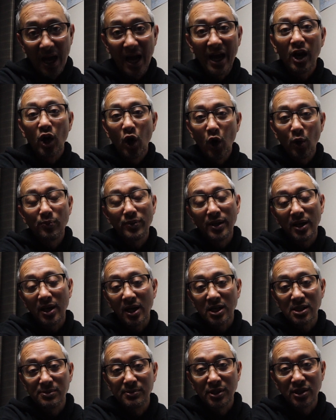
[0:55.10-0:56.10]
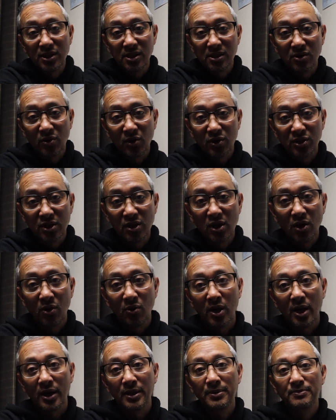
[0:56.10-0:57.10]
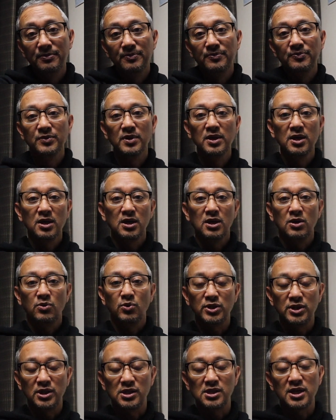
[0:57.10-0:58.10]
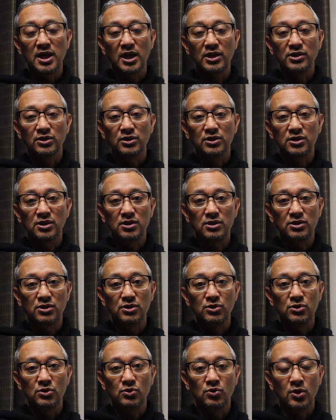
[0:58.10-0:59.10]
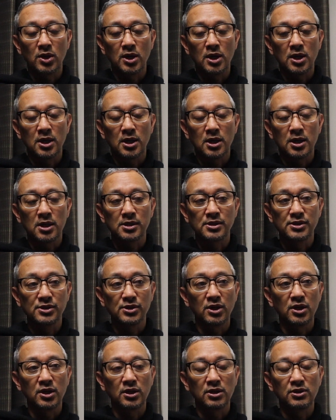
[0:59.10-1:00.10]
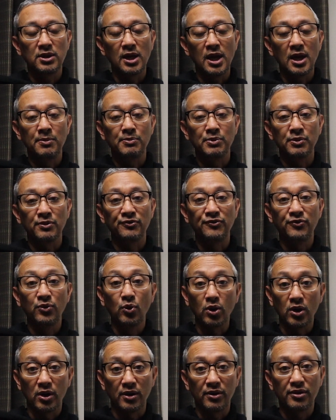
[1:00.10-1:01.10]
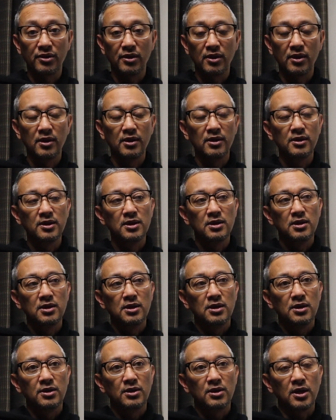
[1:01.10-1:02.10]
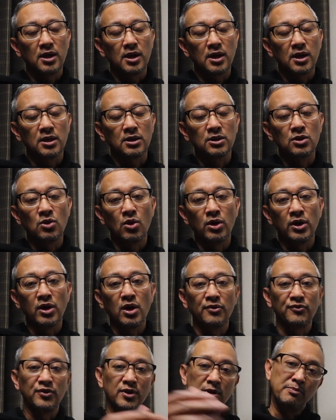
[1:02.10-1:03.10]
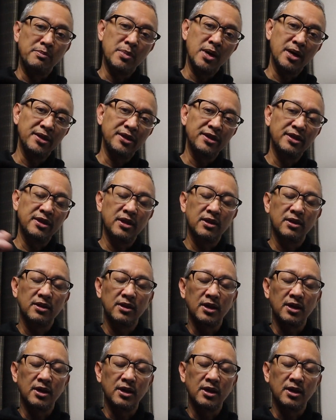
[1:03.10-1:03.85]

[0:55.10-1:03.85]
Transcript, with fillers: I hope that exhibition is going to go on which is scheduled to uh, start April 4th and going on for a month